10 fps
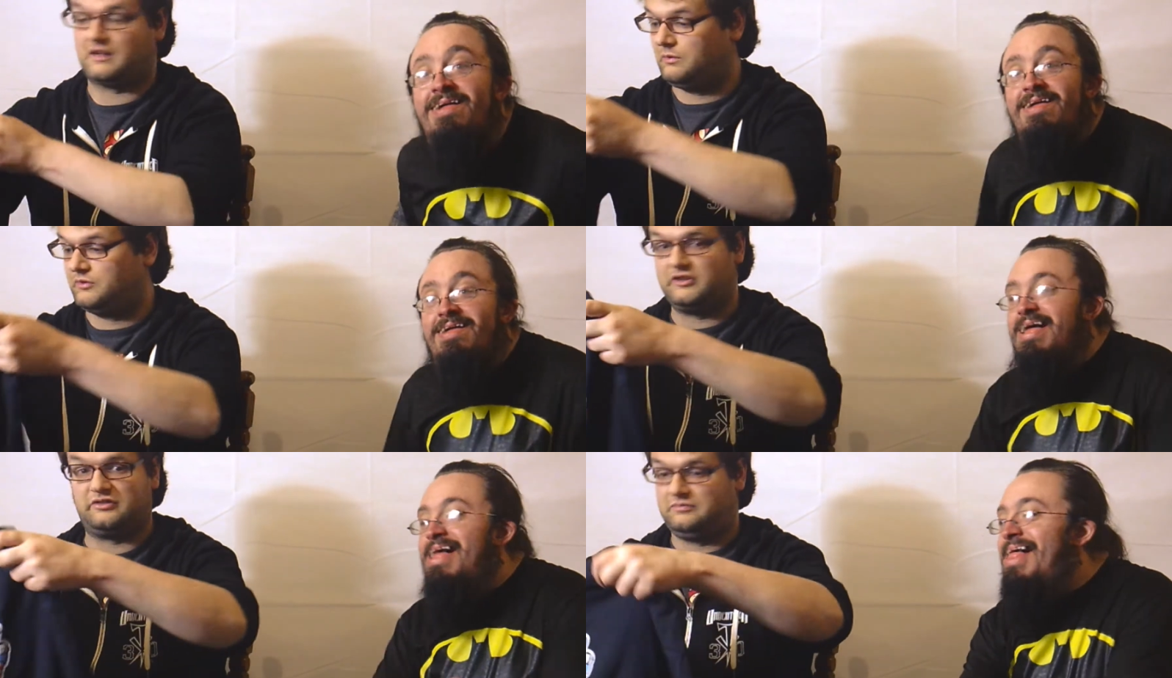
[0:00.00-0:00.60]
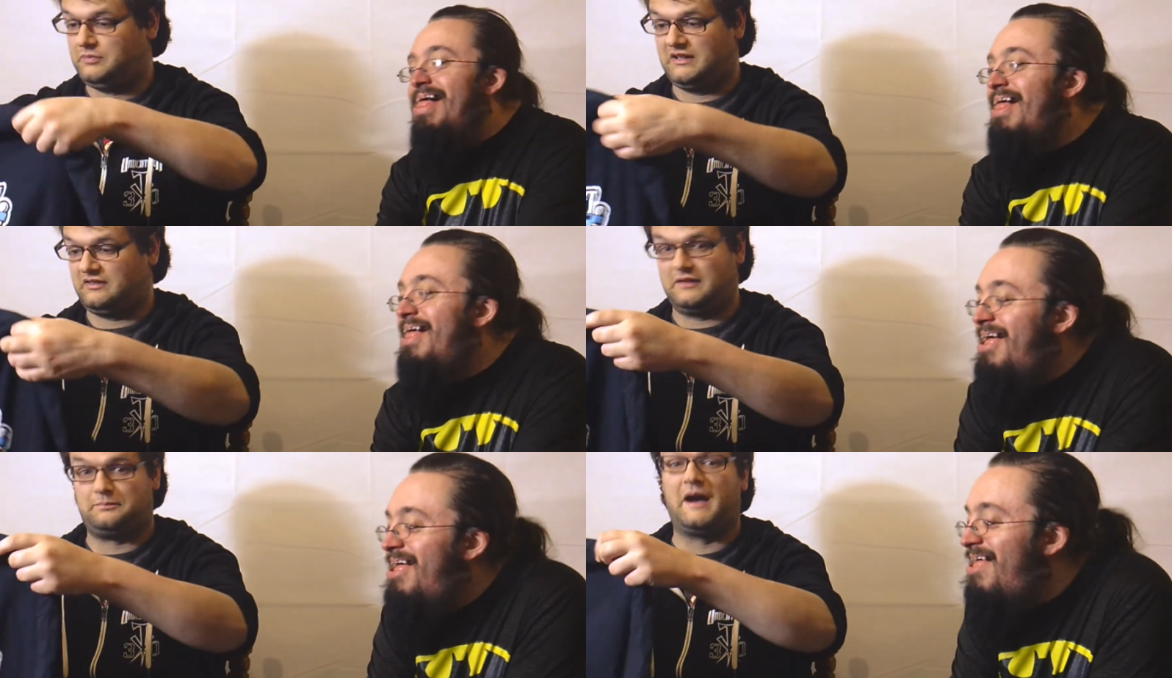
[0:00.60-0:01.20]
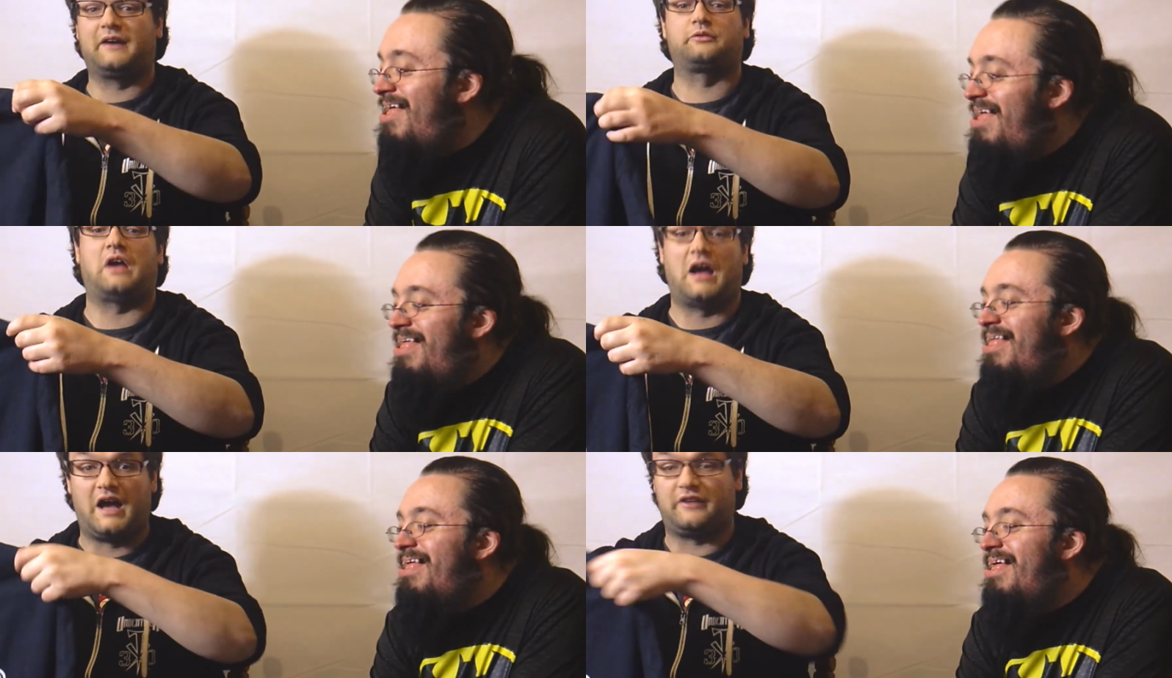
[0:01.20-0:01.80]
Speaker 1: one just because this box is
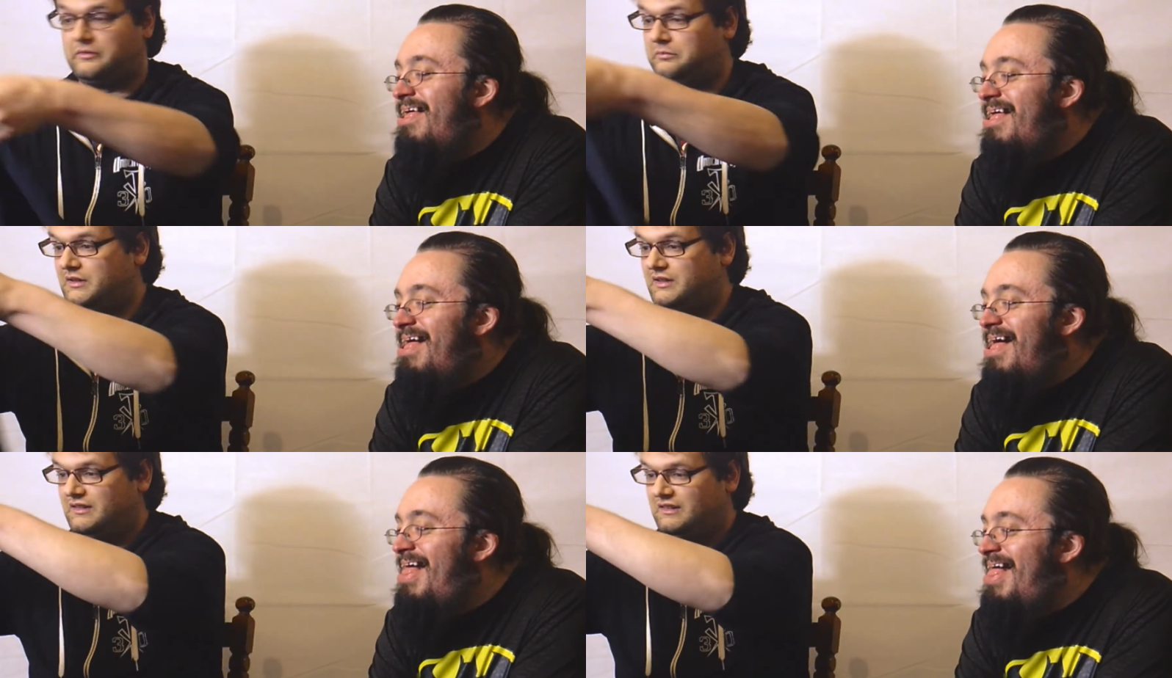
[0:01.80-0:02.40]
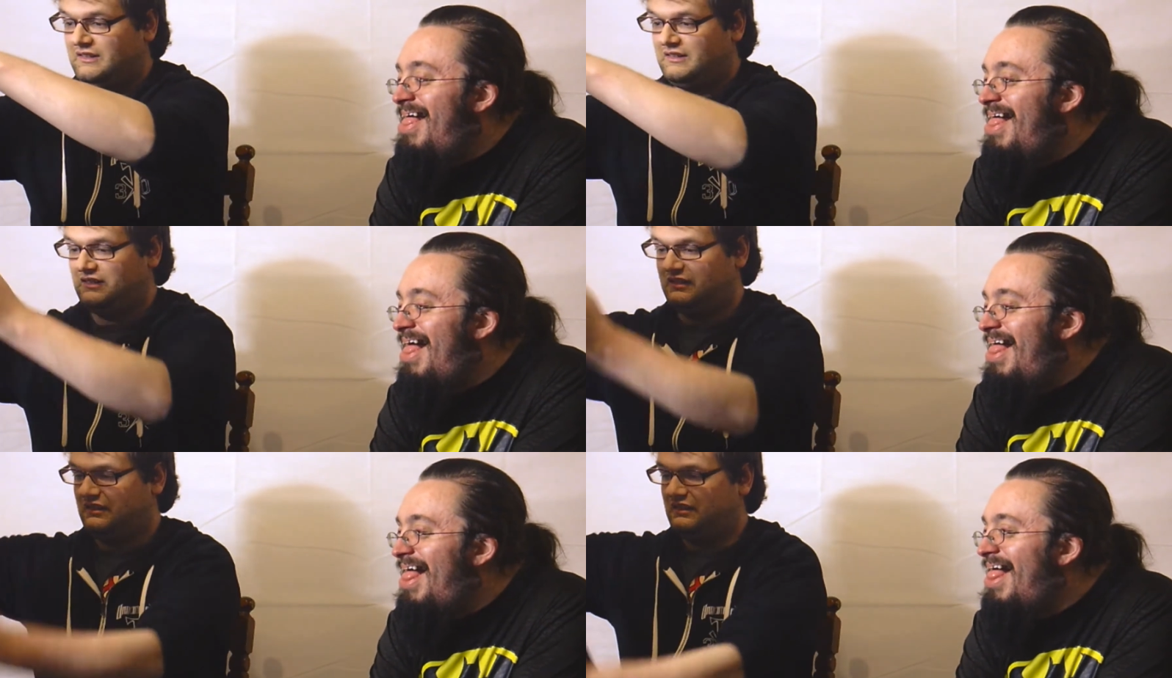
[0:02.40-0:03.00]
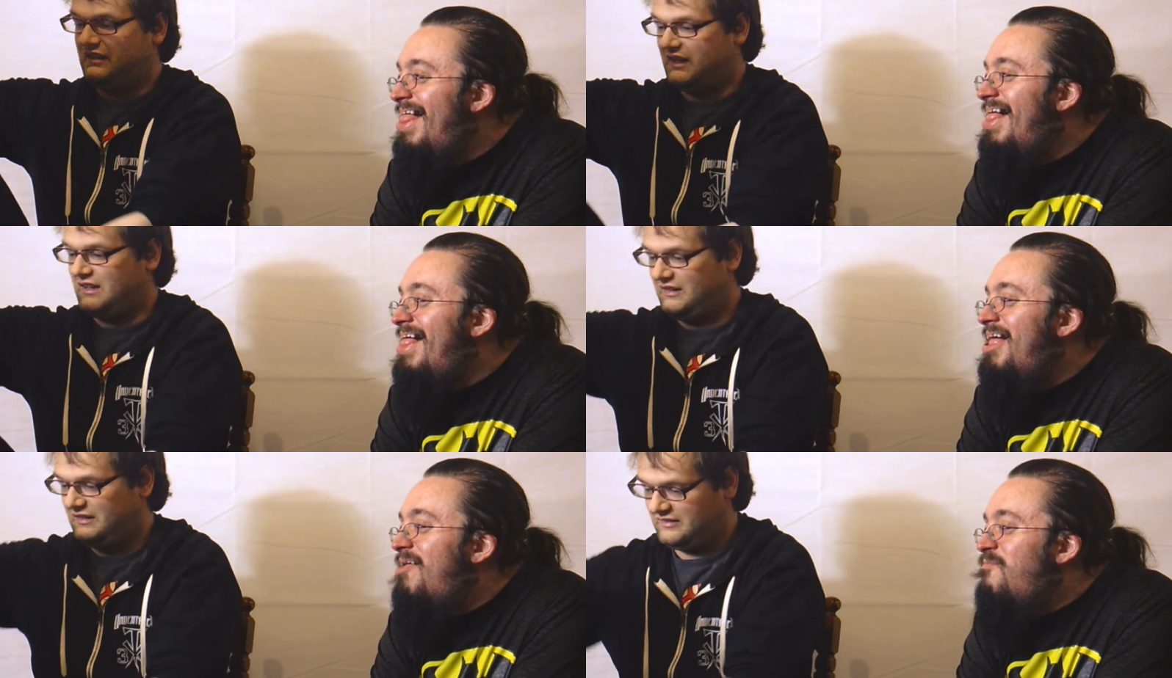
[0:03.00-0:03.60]
awesome. yeah.
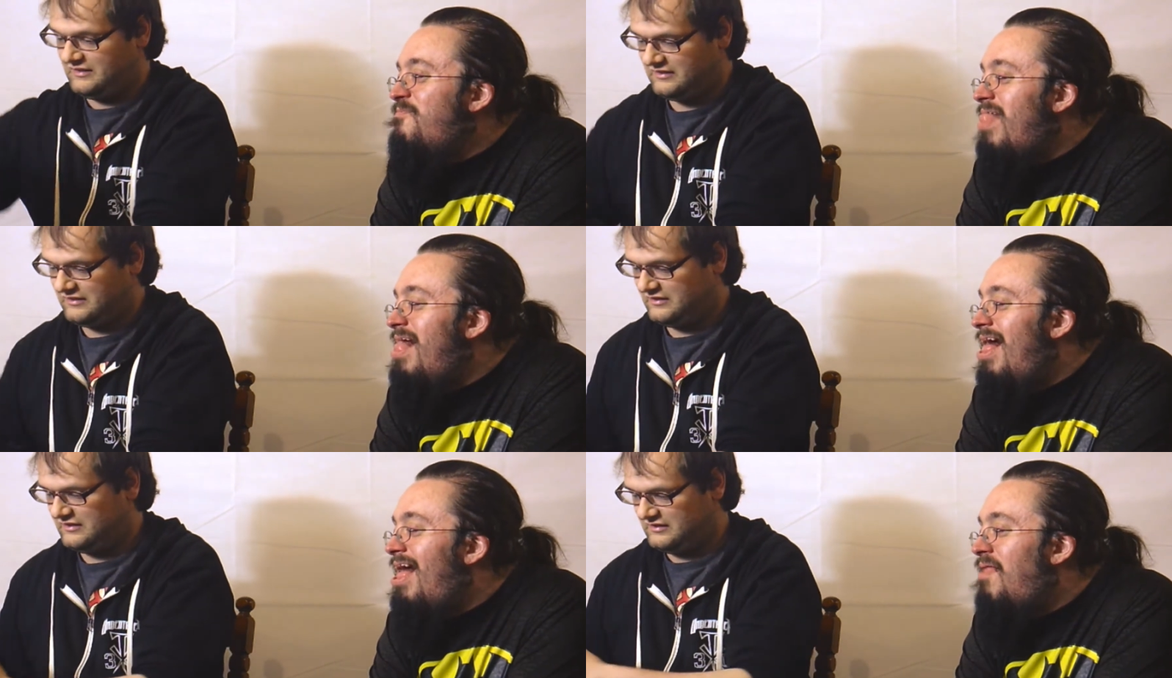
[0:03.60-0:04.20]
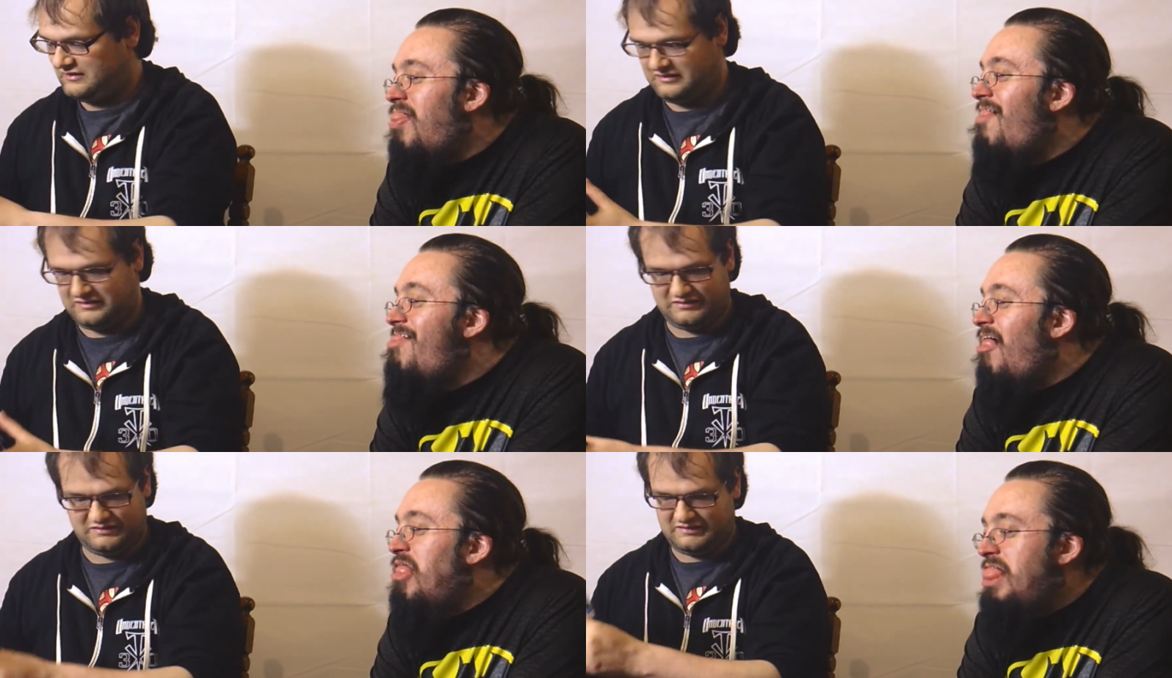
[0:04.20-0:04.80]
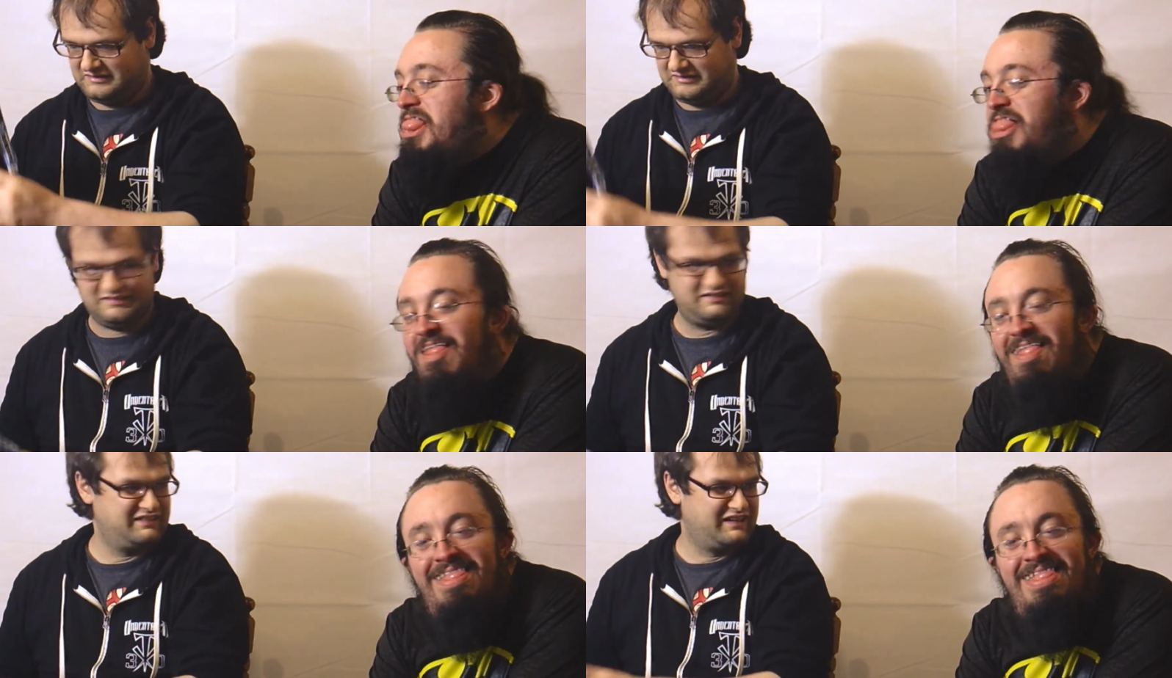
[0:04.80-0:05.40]
I'm totally jealous of that,
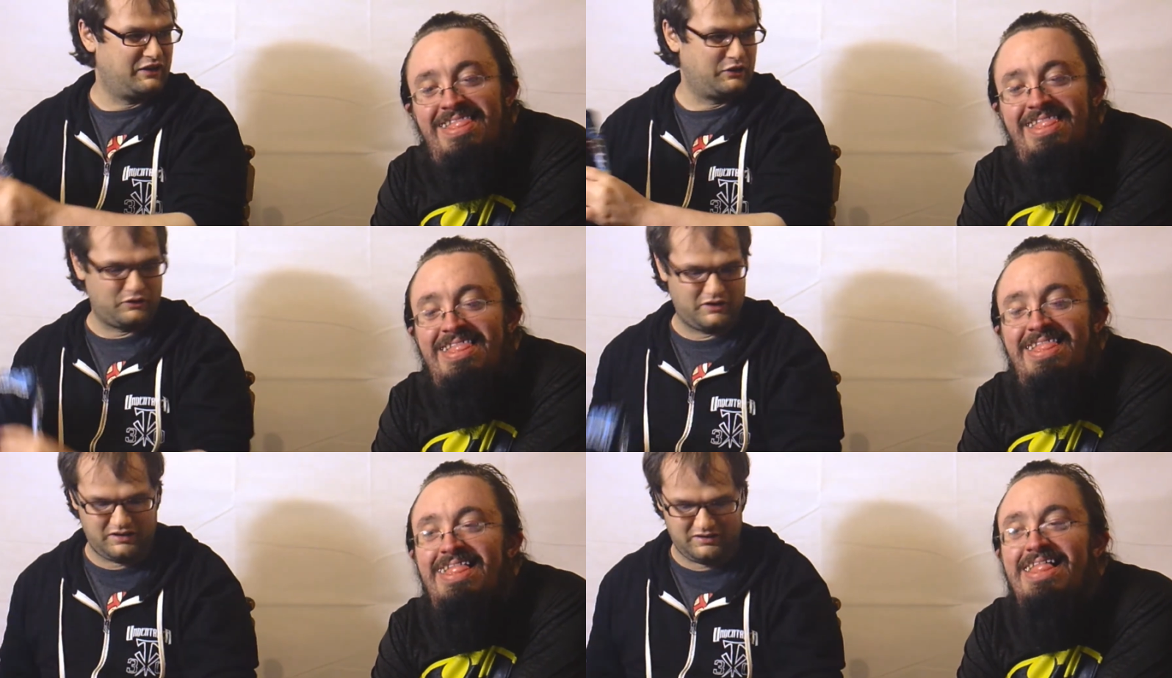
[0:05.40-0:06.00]
sir. I know, right?